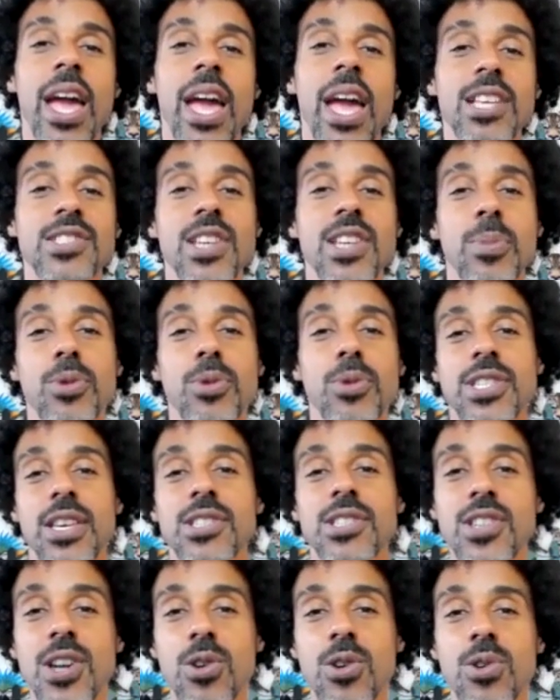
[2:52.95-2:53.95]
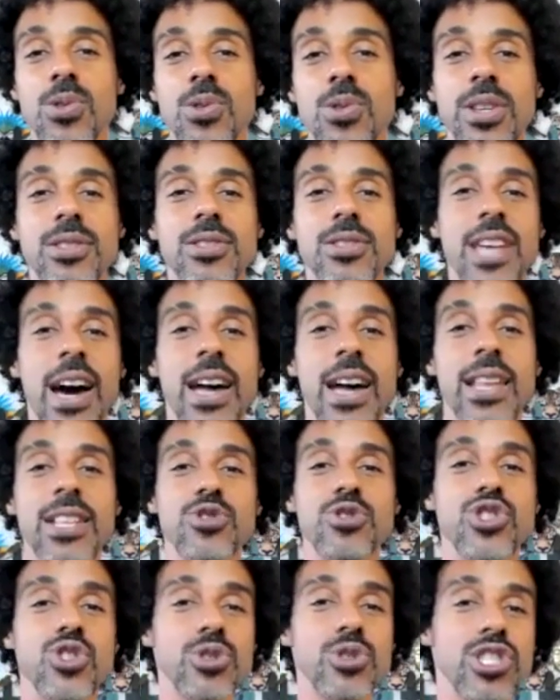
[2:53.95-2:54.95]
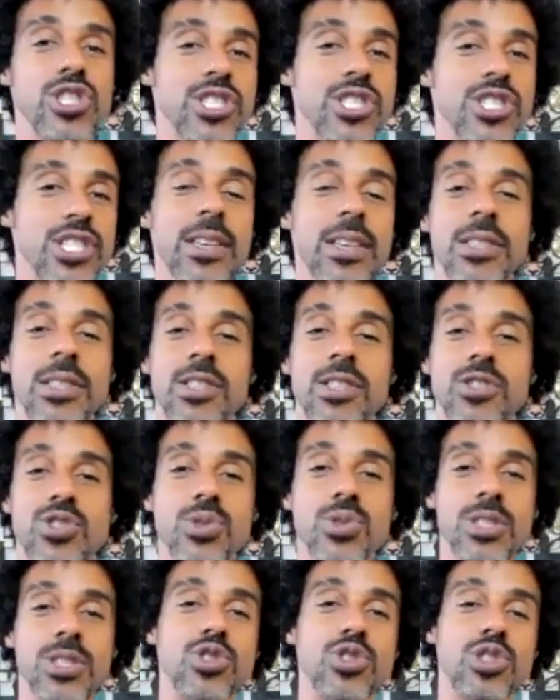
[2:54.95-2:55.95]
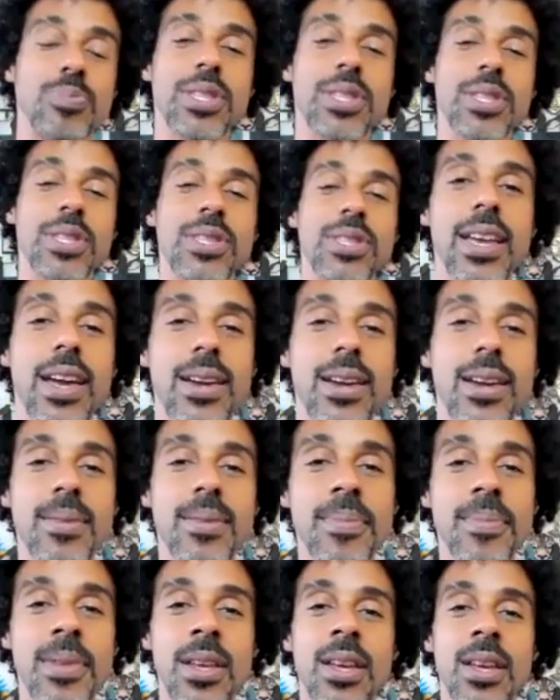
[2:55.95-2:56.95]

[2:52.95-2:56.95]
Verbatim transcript: and someone says, yo, Ty, did you shoot your shot? Yeah, did you spit that game?